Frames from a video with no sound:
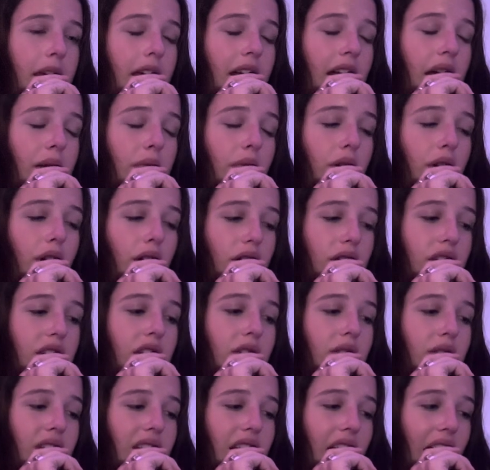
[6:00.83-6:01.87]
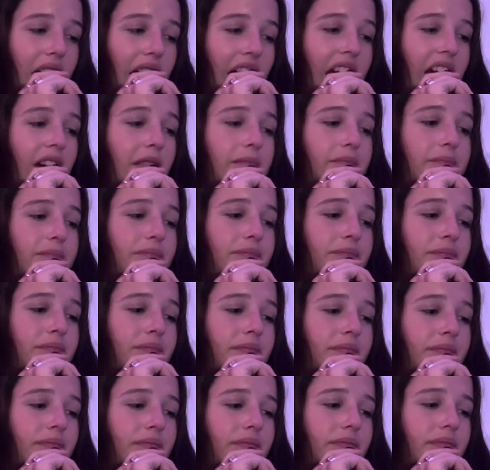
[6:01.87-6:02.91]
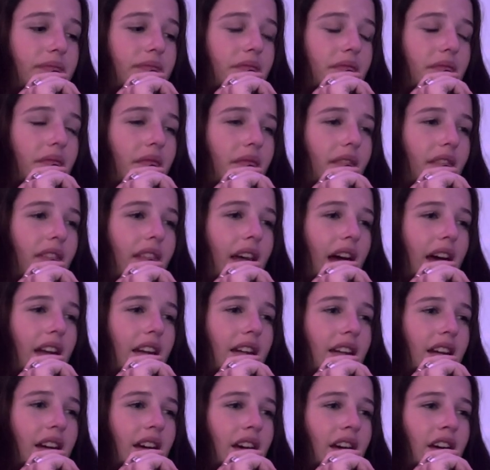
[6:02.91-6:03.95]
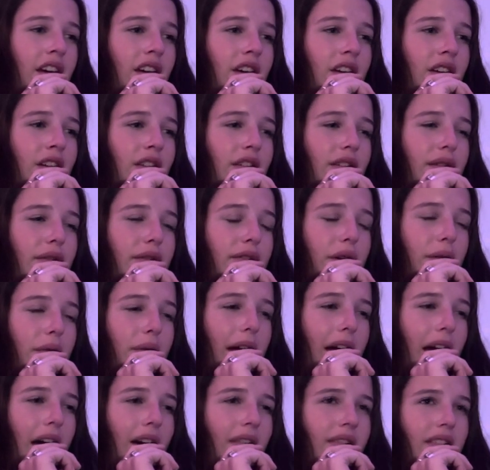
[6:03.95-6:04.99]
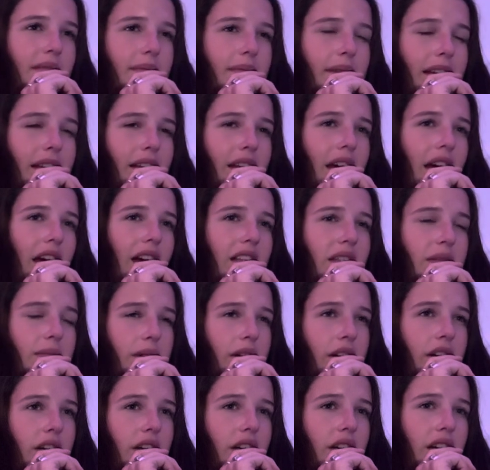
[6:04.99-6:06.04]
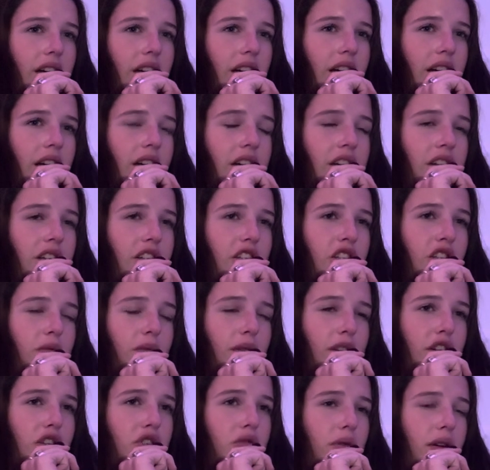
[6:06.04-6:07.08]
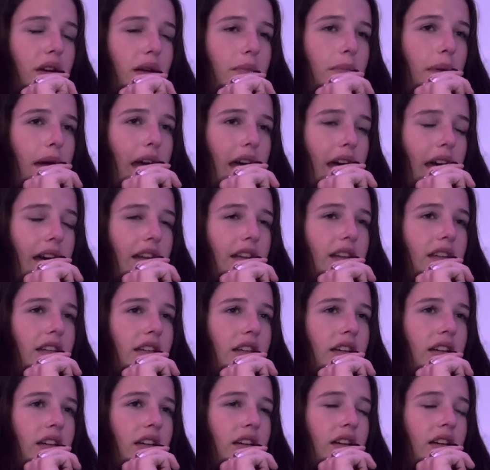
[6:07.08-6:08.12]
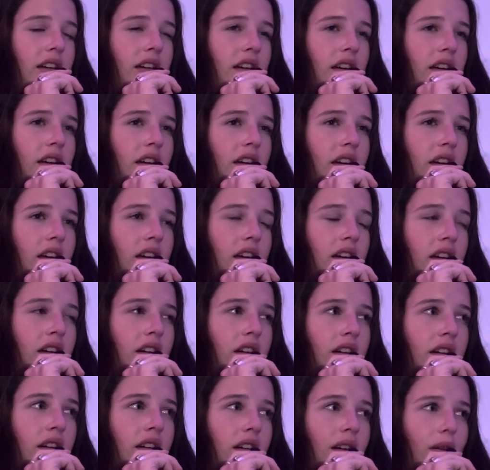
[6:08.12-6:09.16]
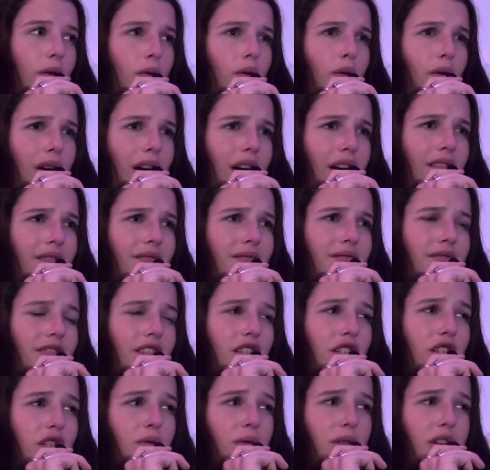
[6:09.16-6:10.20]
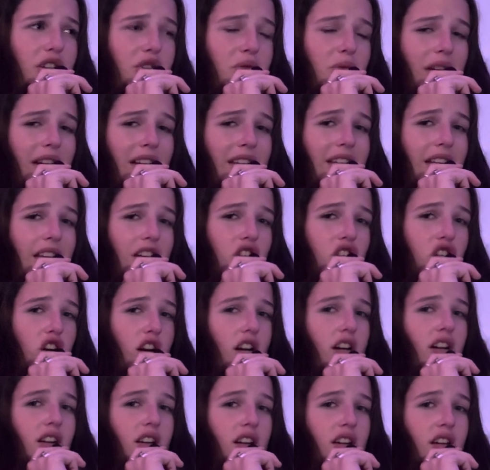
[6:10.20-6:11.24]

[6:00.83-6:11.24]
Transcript: And I will also say that you don't have to be an expert to enjoy a band or to enjoy a t-shirt.